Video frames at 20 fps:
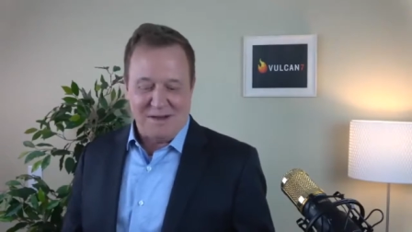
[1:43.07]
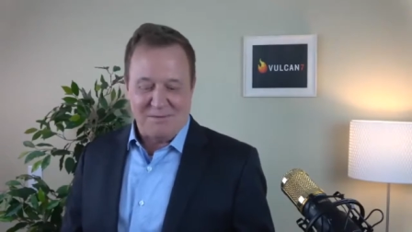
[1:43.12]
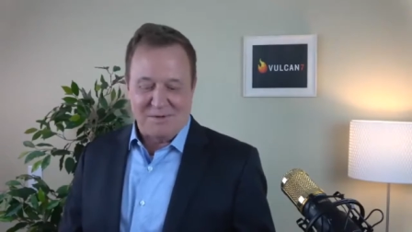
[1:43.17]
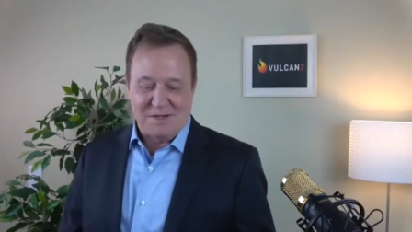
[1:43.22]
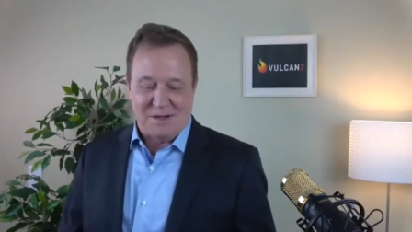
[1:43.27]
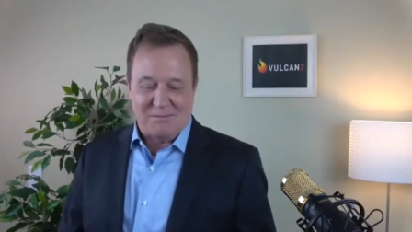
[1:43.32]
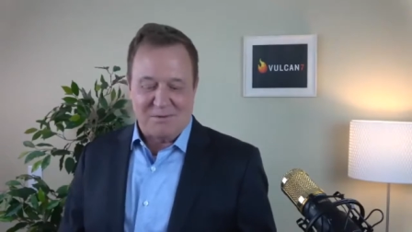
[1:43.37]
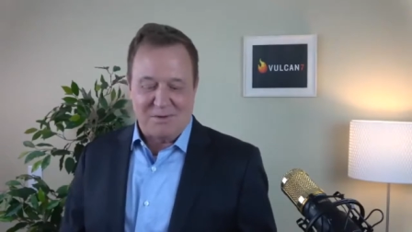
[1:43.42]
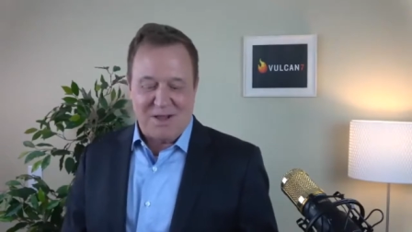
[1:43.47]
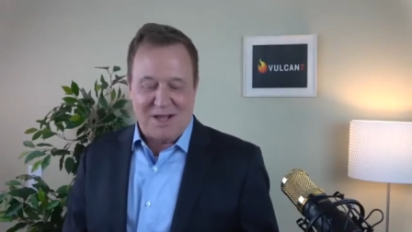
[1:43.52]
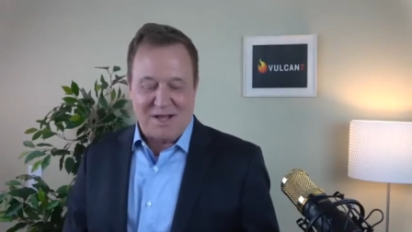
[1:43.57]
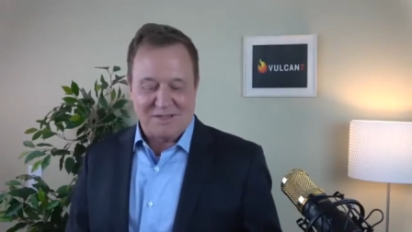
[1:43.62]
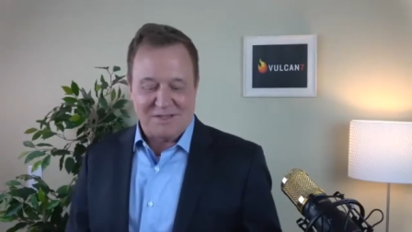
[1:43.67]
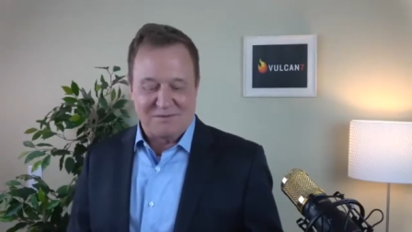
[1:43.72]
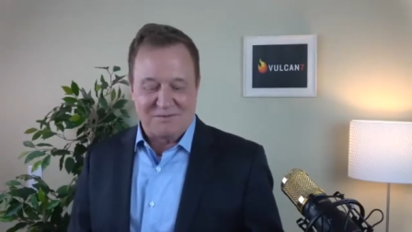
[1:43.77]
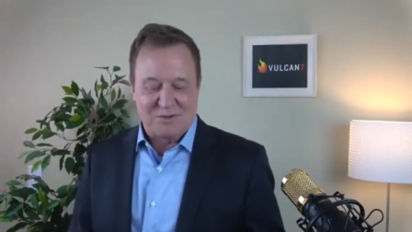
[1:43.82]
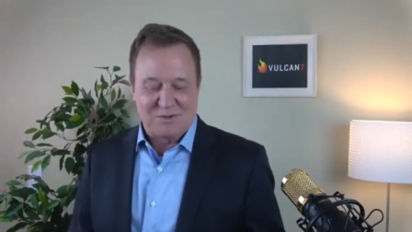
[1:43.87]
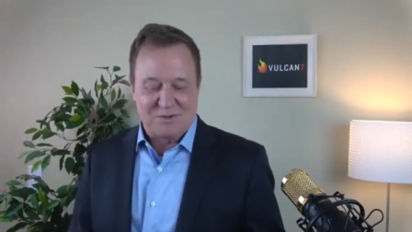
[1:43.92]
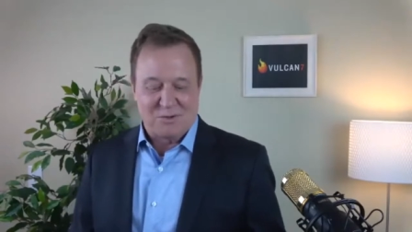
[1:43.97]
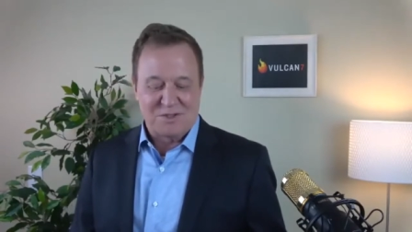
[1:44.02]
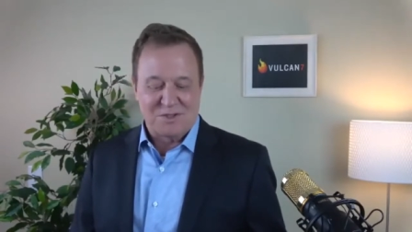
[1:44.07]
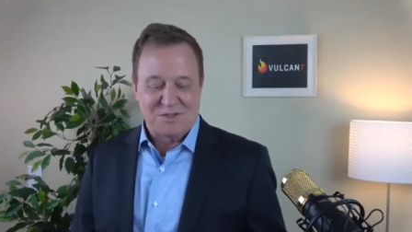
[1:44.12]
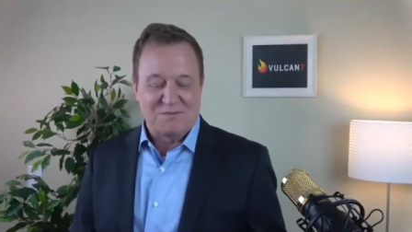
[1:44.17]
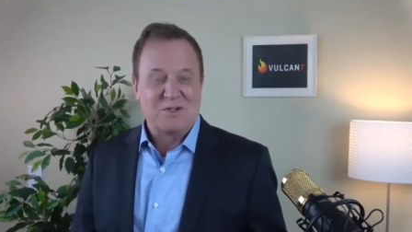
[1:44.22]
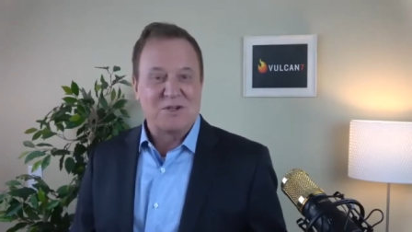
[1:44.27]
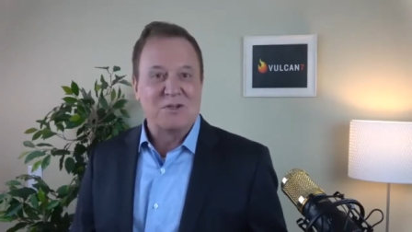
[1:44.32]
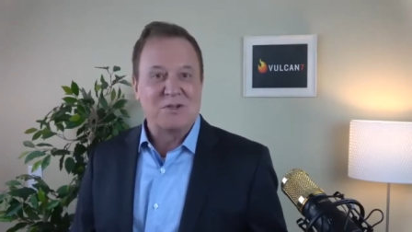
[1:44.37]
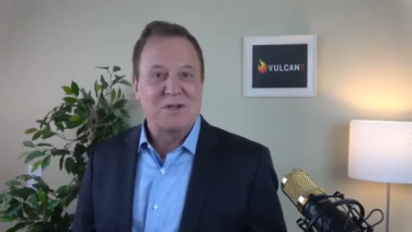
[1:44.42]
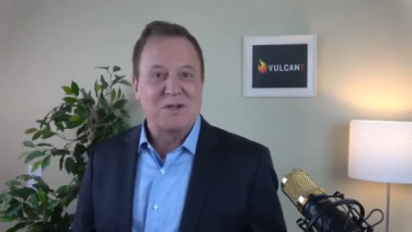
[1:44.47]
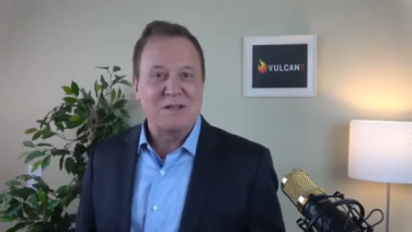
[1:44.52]
a couple active tours of
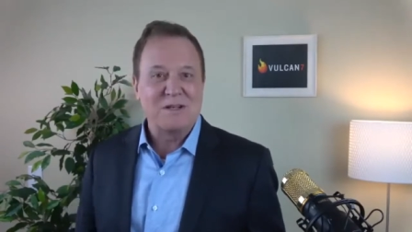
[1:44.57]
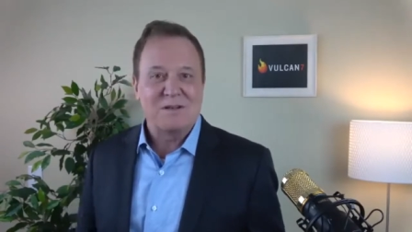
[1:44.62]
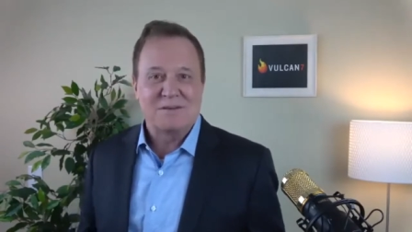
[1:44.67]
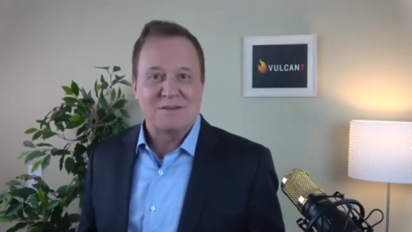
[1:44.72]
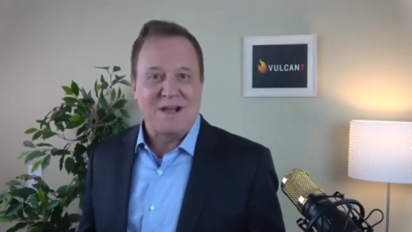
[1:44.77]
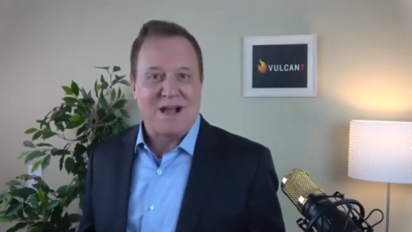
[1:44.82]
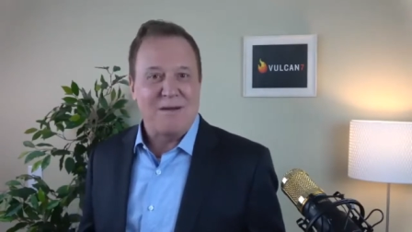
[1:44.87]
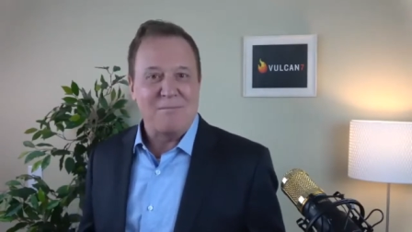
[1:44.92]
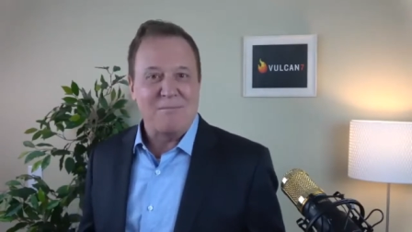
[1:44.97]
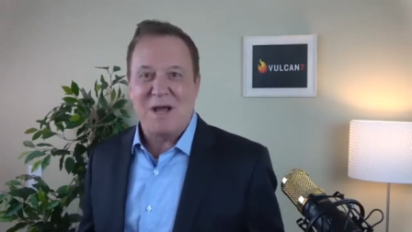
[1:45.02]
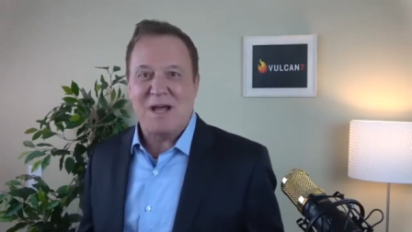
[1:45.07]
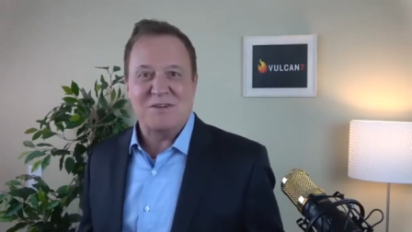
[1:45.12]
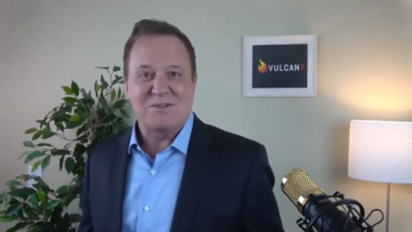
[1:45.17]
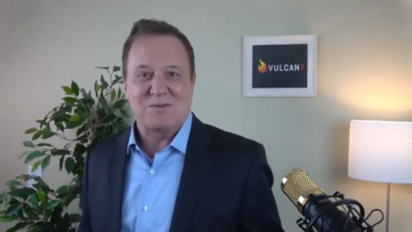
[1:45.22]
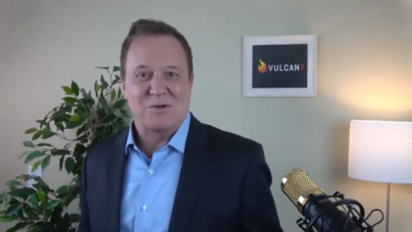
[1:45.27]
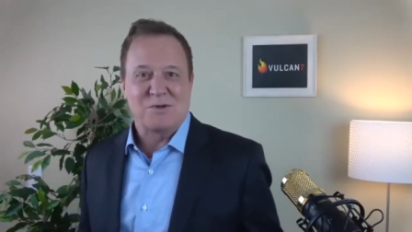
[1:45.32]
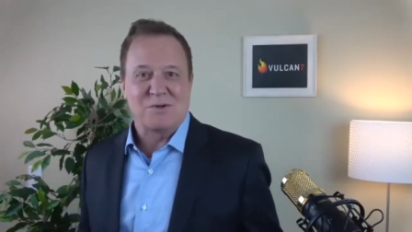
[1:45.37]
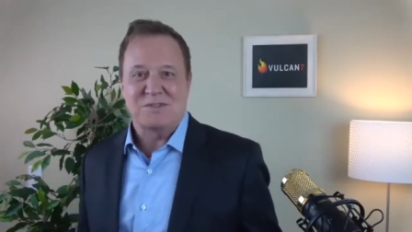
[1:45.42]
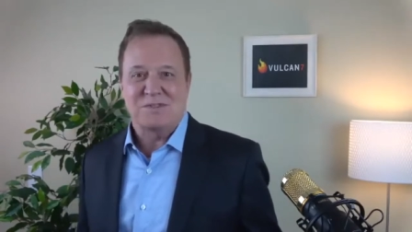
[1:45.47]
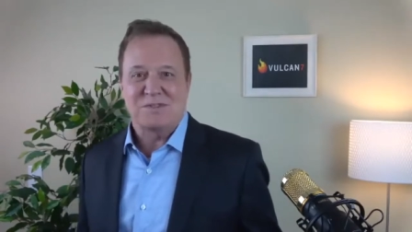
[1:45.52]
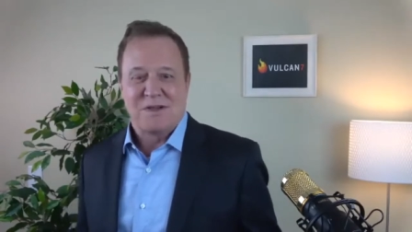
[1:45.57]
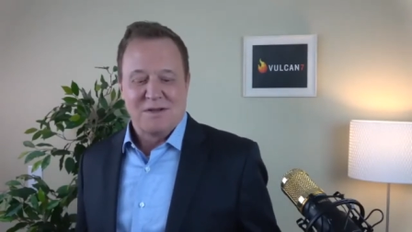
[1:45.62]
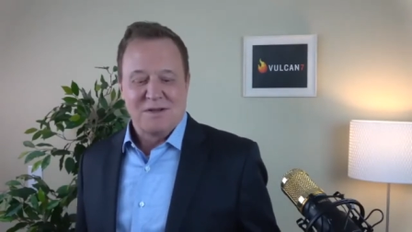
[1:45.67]
duty, combat tours.